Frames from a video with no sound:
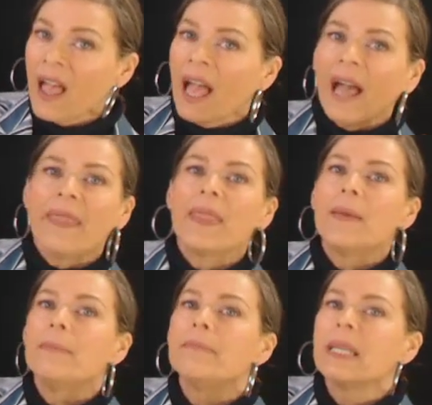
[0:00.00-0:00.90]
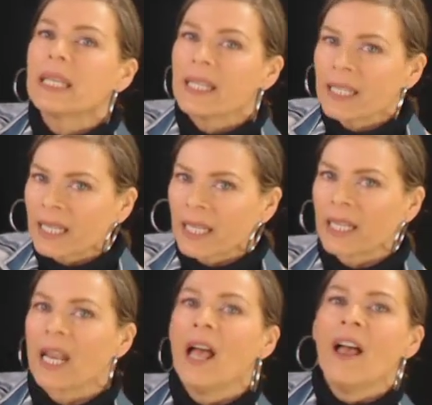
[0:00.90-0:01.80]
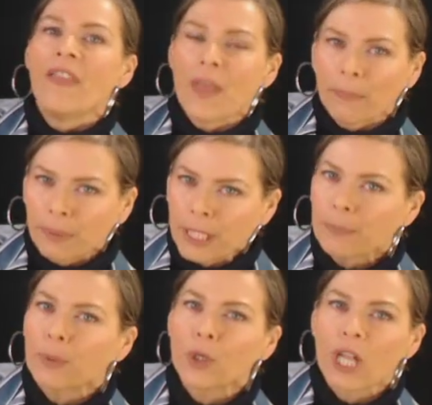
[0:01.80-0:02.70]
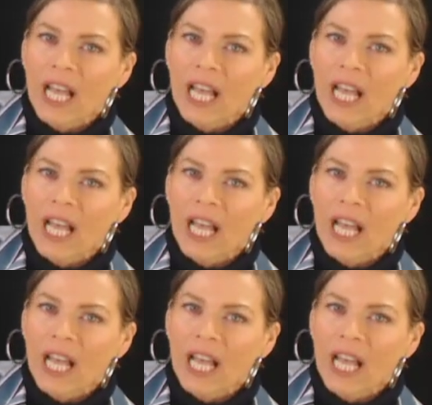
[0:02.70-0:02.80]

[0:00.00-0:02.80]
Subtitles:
and the meaning that people